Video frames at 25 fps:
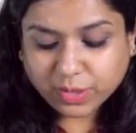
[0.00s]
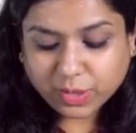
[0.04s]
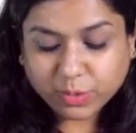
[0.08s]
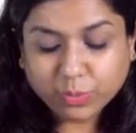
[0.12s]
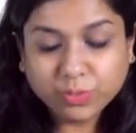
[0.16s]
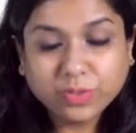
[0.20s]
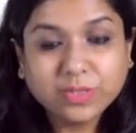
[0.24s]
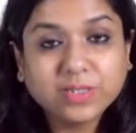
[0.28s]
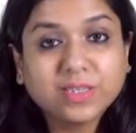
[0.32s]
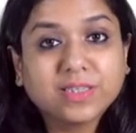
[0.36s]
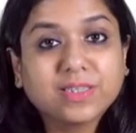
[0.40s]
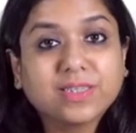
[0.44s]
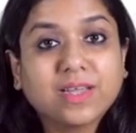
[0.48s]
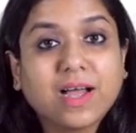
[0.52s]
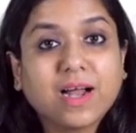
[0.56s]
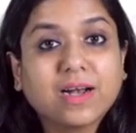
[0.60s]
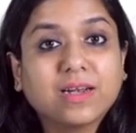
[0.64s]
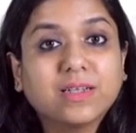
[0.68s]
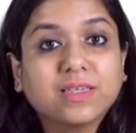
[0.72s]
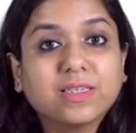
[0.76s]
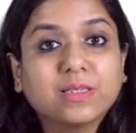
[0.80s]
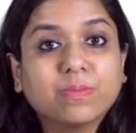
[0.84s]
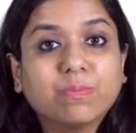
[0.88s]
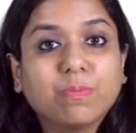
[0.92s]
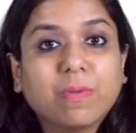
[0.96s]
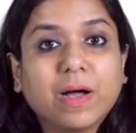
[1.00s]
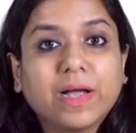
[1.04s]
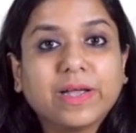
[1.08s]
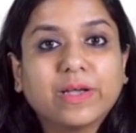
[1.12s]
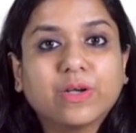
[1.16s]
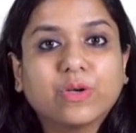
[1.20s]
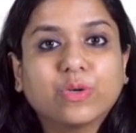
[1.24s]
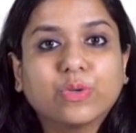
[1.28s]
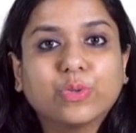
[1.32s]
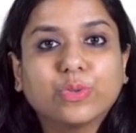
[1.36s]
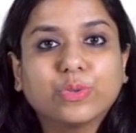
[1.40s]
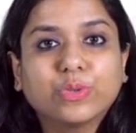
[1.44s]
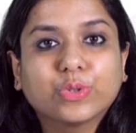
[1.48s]
students, that is
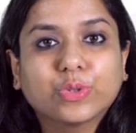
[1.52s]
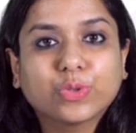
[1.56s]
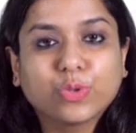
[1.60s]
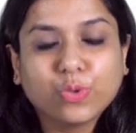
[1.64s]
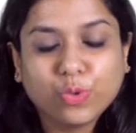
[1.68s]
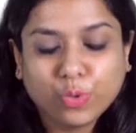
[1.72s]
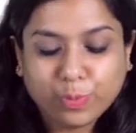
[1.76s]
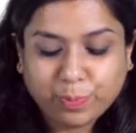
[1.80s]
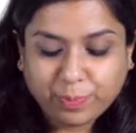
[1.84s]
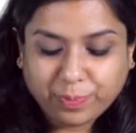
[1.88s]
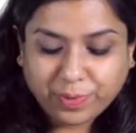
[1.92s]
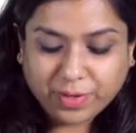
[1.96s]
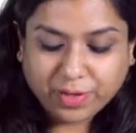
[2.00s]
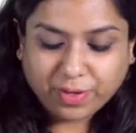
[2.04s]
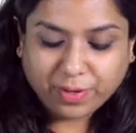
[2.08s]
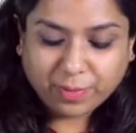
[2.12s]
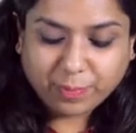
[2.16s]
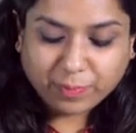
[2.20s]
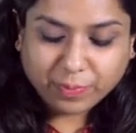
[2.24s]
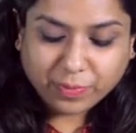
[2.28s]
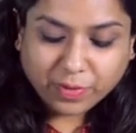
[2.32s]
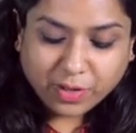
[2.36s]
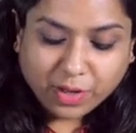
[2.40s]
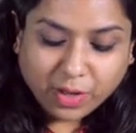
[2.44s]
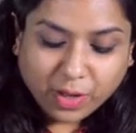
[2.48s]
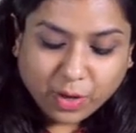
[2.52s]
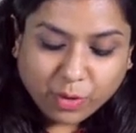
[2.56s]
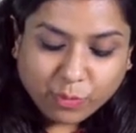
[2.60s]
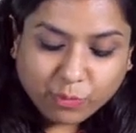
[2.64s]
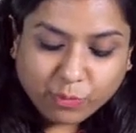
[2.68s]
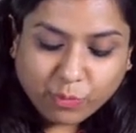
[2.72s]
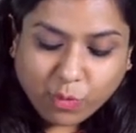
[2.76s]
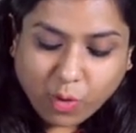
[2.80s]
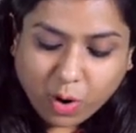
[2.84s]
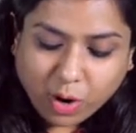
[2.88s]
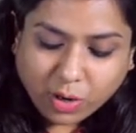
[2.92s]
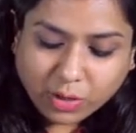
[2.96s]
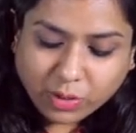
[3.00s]
microscopy.
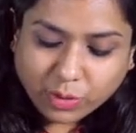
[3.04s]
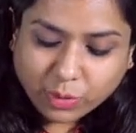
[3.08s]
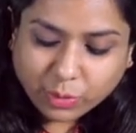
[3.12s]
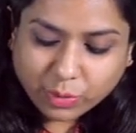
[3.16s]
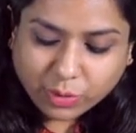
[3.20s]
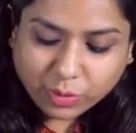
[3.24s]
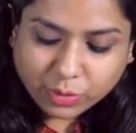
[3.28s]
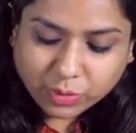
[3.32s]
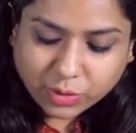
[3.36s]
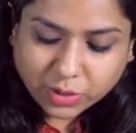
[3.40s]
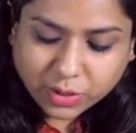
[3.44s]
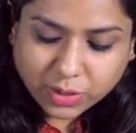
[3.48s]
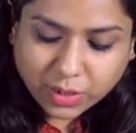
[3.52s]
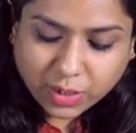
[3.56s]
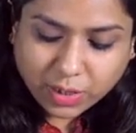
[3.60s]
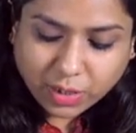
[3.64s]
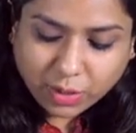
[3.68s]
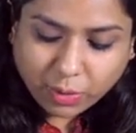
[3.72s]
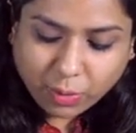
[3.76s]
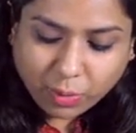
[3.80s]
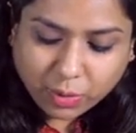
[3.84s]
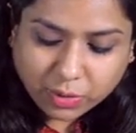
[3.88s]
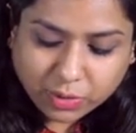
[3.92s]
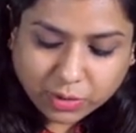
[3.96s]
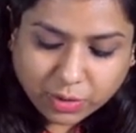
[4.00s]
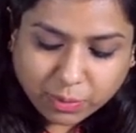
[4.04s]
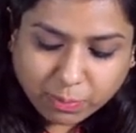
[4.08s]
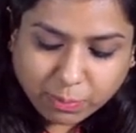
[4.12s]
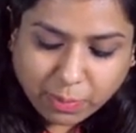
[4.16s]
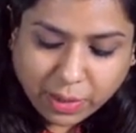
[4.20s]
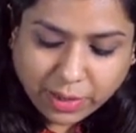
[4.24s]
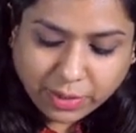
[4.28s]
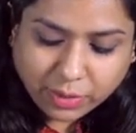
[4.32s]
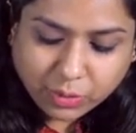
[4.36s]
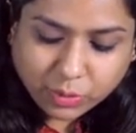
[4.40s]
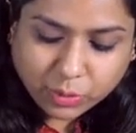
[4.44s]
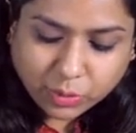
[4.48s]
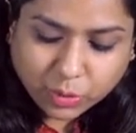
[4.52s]
What do you see on the
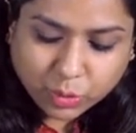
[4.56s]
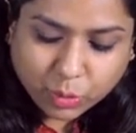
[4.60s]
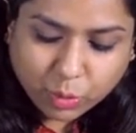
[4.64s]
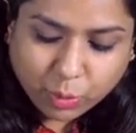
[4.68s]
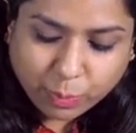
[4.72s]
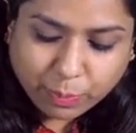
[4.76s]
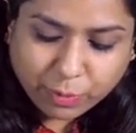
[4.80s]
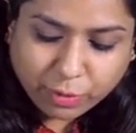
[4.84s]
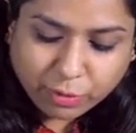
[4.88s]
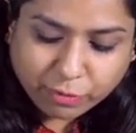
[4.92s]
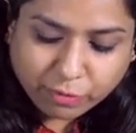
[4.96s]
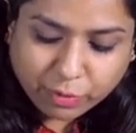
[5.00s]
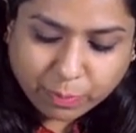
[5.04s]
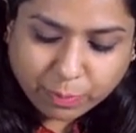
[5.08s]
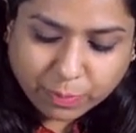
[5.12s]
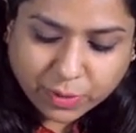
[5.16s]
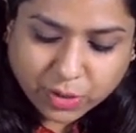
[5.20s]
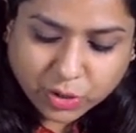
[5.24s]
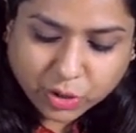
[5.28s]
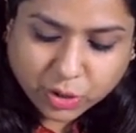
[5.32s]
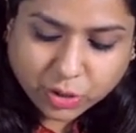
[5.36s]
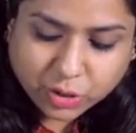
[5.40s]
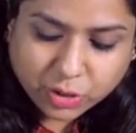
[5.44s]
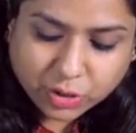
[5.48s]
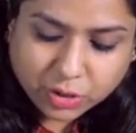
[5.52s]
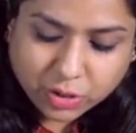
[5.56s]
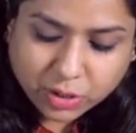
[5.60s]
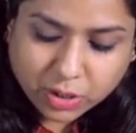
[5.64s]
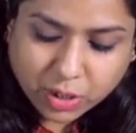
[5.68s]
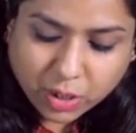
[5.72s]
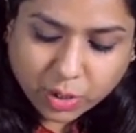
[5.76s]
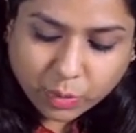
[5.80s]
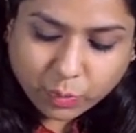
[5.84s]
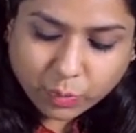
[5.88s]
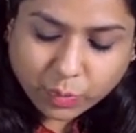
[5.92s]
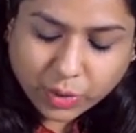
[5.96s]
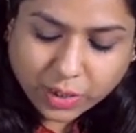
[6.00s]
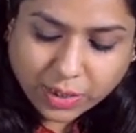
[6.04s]
microscopy of a patient
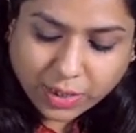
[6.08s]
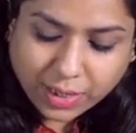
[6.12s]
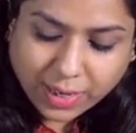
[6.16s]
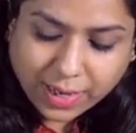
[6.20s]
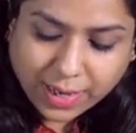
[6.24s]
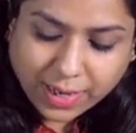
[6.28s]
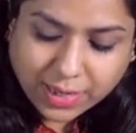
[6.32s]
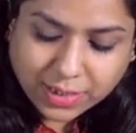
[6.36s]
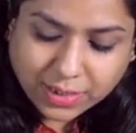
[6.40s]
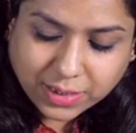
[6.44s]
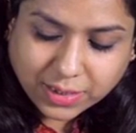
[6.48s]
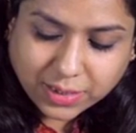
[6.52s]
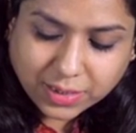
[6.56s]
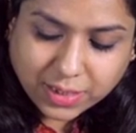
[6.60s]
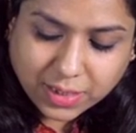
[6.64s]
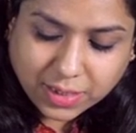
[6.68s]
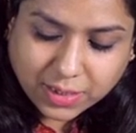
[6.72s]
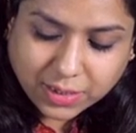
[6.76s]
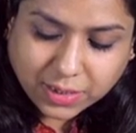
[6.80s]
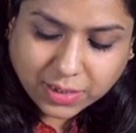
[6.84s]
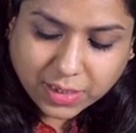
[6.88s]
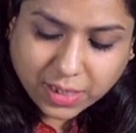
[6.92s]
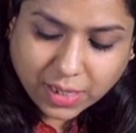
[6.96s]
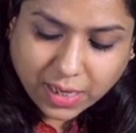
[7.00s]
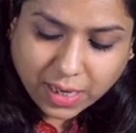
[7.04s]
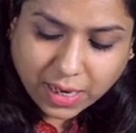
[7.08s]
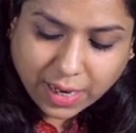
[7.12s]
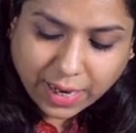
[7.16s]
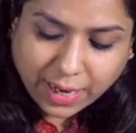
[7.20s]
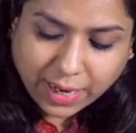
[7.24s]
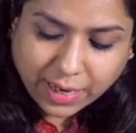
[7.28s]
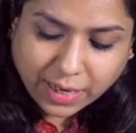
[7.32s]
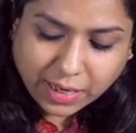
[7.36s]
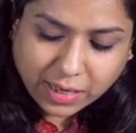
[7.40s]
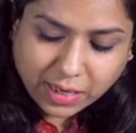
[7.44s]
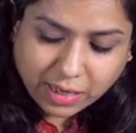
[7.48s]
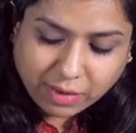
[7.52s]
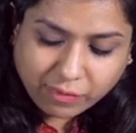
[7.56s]
with SCC
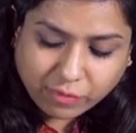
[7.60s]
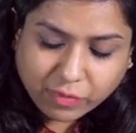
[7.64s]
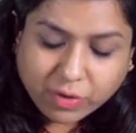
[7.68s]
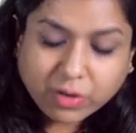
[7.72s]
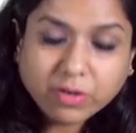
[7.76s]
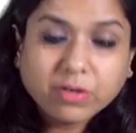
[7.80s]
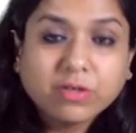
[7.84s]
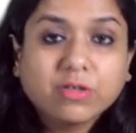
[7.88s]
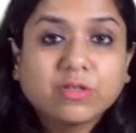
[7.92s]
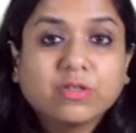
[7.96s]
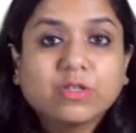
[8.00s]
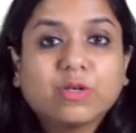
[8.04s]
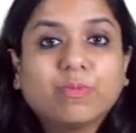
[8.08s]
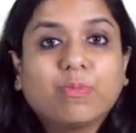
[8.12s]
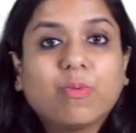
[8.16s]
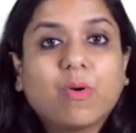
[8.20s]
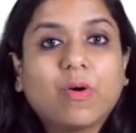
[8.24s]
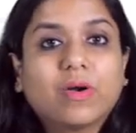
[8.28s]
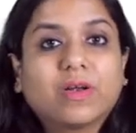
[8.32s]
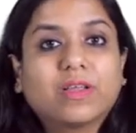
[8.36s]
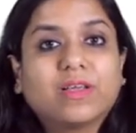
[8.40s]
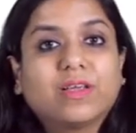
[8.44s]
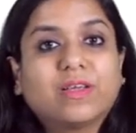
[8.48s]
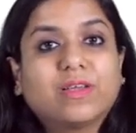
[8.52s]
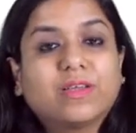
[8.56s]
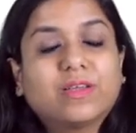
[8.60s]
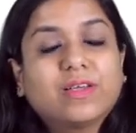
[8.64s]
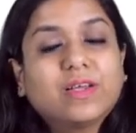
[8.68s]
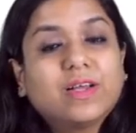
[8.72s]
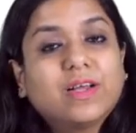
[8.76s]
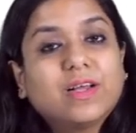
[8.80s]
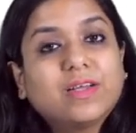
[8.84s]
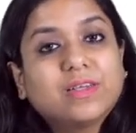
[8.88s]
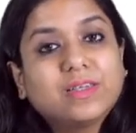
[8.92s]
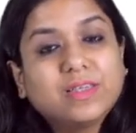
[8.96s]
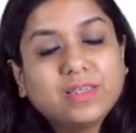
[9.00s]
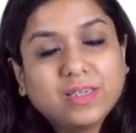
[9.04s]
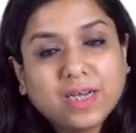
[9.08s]
anywhere in the body?
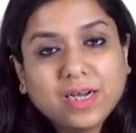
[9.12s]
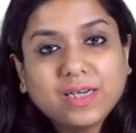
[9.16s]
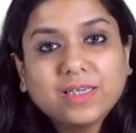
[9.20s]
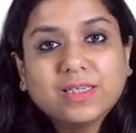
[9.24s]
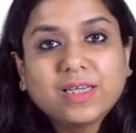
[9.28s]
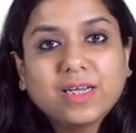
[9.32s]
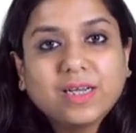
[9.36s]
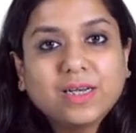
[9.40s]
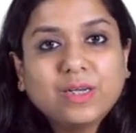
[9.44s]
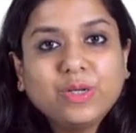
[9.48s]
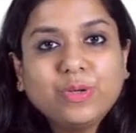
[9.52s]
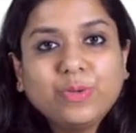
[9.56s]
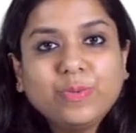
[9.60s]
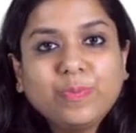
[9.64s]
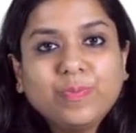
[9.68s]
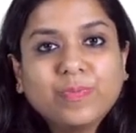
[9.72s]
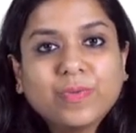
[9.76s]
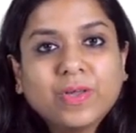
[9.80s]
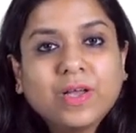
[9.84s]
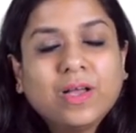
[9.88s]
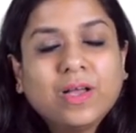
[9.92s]
Did I tell you?